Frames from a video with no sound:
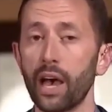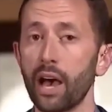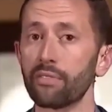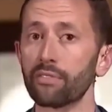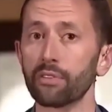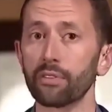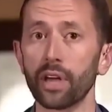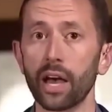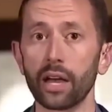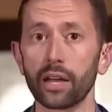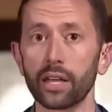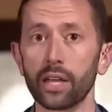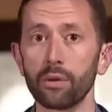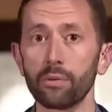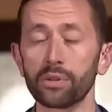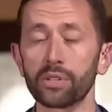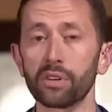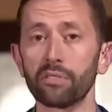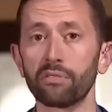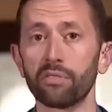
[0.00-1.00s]
After that, he
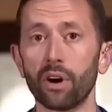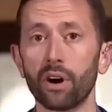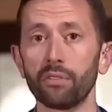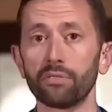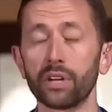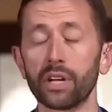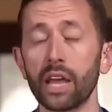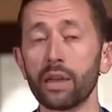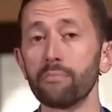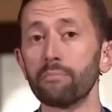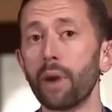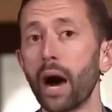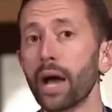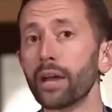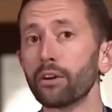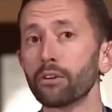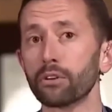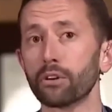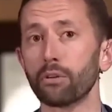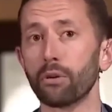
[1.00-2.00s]
was involved in a
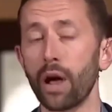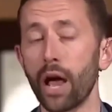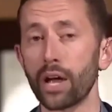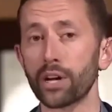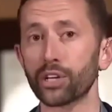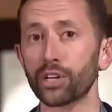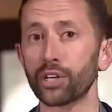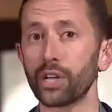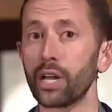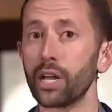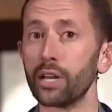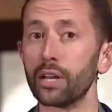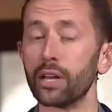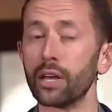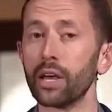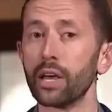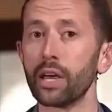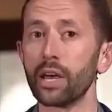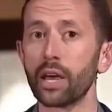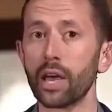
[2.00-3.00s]
minor crash in
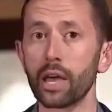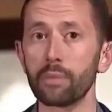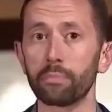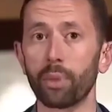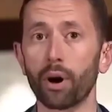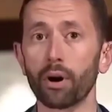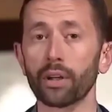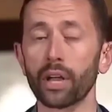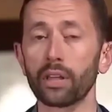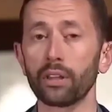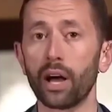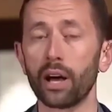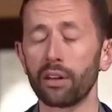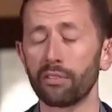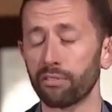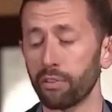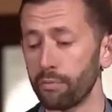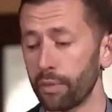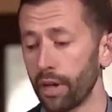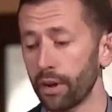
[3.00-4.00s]
a parking lot,
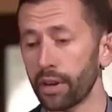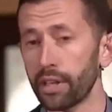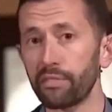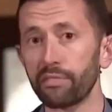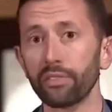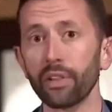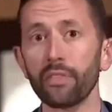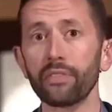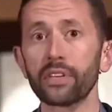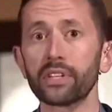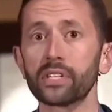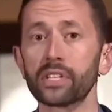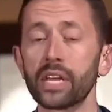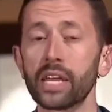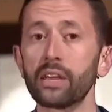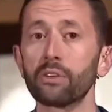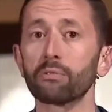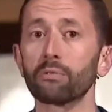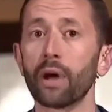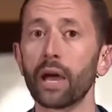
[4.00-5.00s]
and from there he fled the
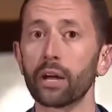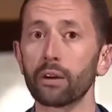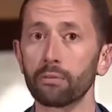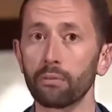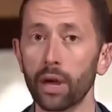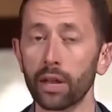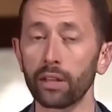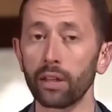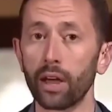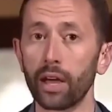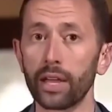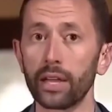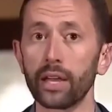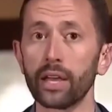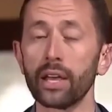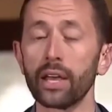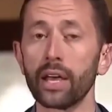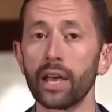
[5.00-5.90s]
scene, ran a red light,